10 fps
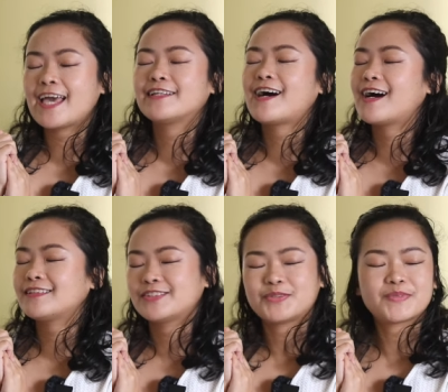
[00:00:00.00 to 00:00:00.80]
and
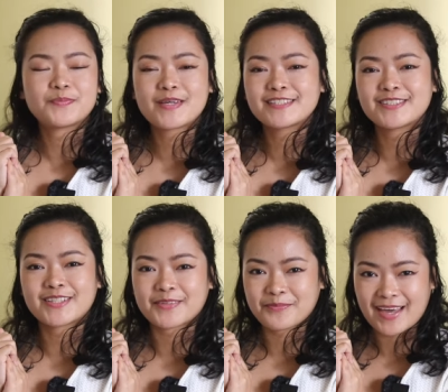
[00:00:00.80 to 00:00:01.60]
I'll do my best to
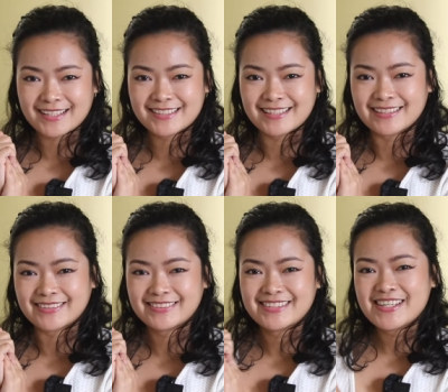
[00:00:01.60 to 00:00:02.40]
get back to you.